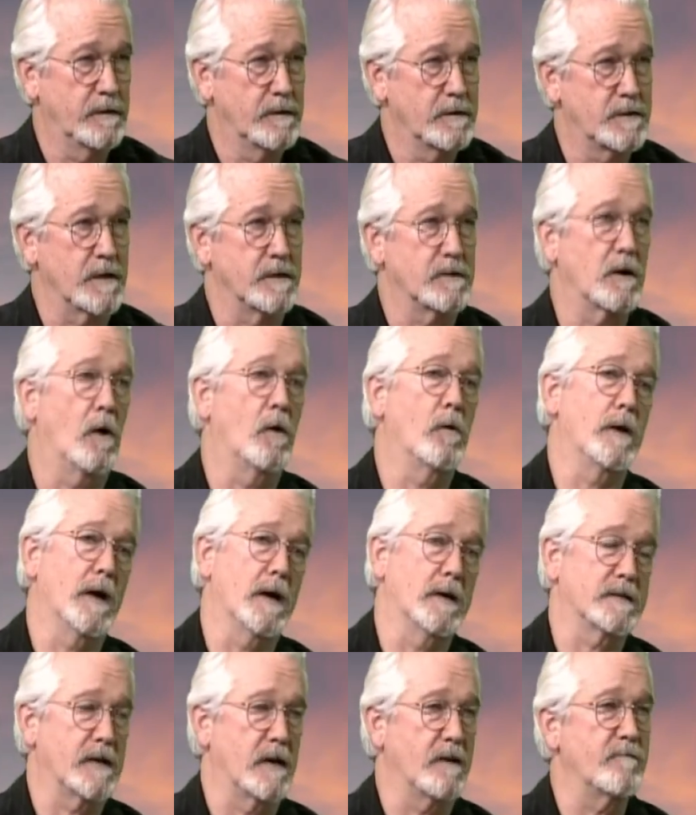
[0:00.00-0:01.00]
says, oh
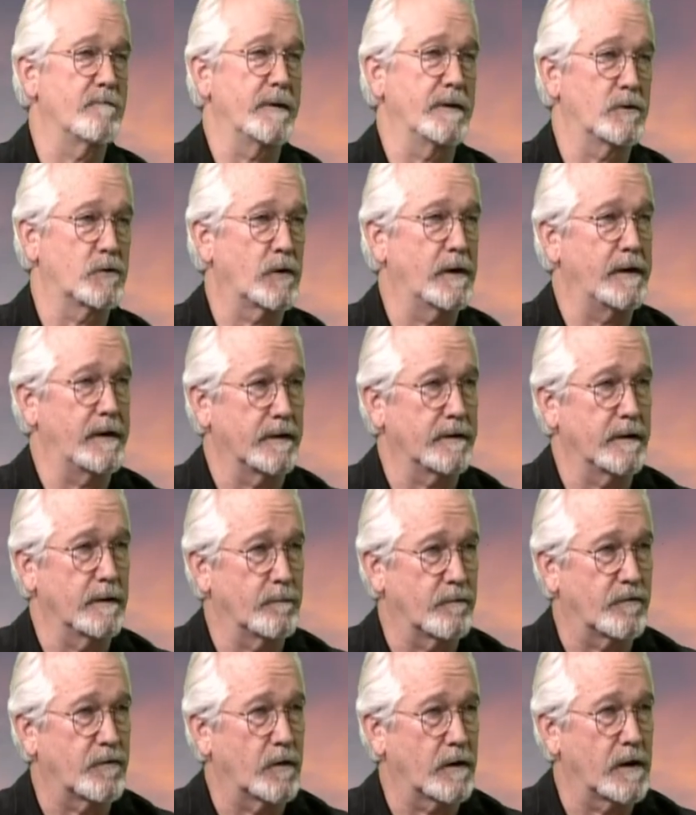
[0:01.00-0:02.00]
yes, I've been treating
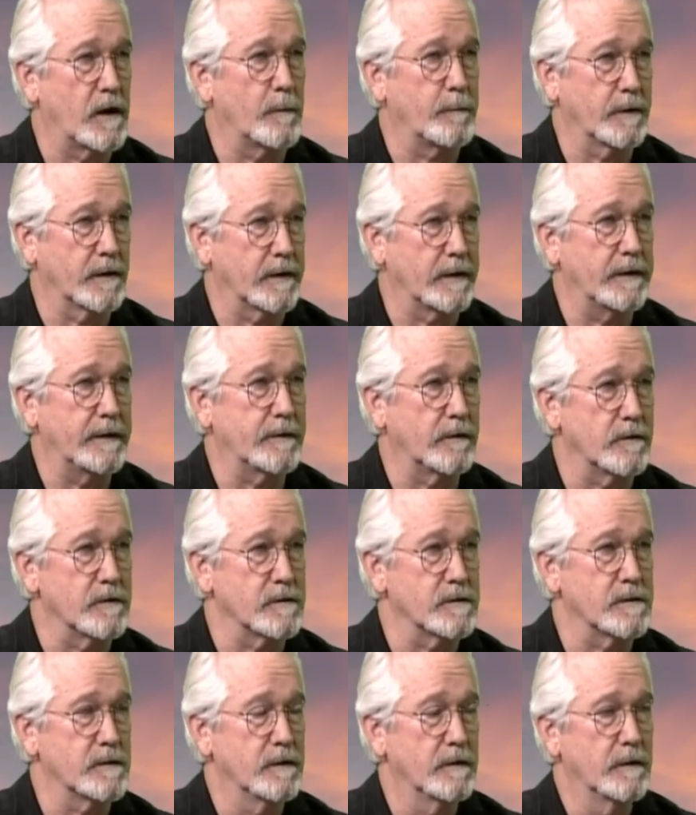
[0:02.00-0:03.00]
them for a couple of
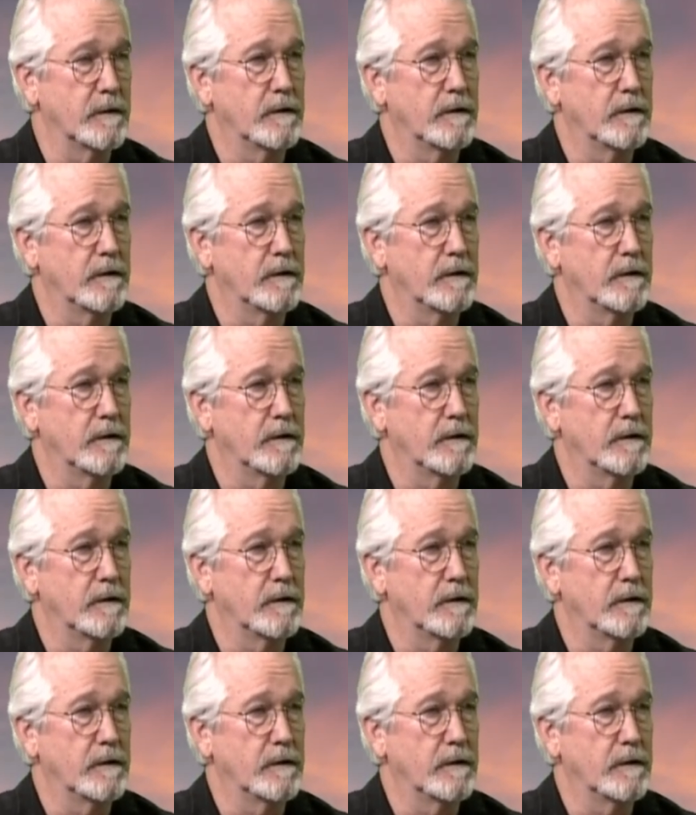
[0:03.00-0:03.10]
years,